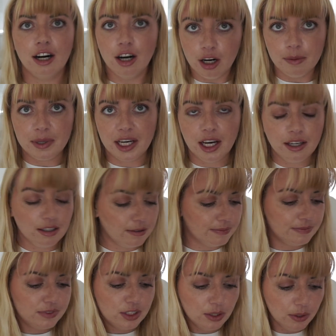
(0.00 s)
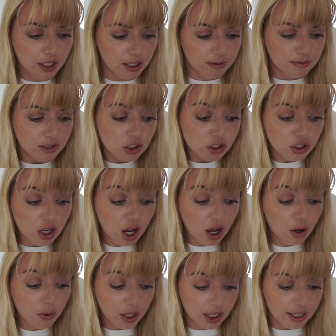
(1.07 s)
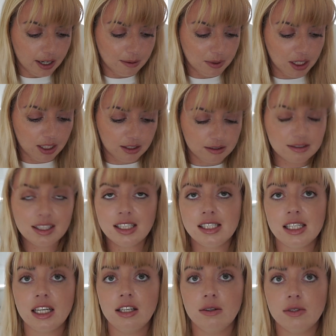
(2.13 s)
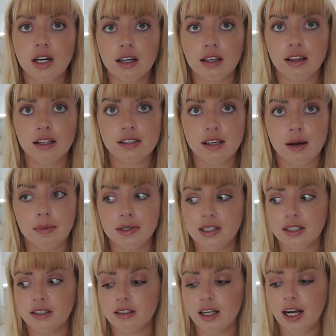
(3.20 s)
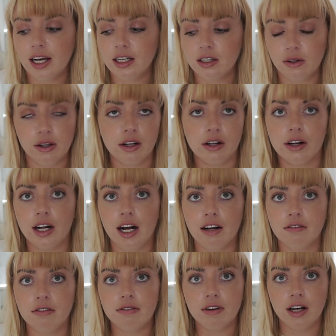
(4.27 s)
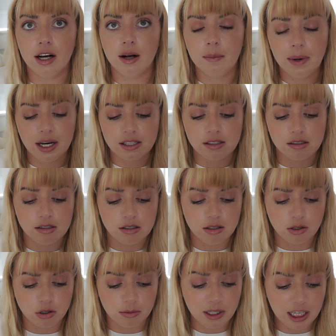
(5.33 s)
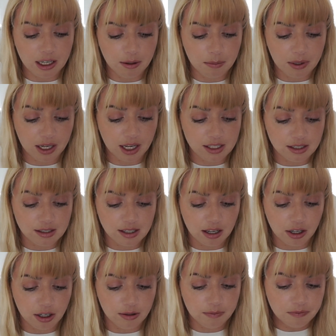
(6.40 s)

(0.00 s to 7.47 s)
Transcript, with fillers: Oh my god. So good. So good. I'm gonna continue talking this up until I no longer have um, access to social media, because it's that good.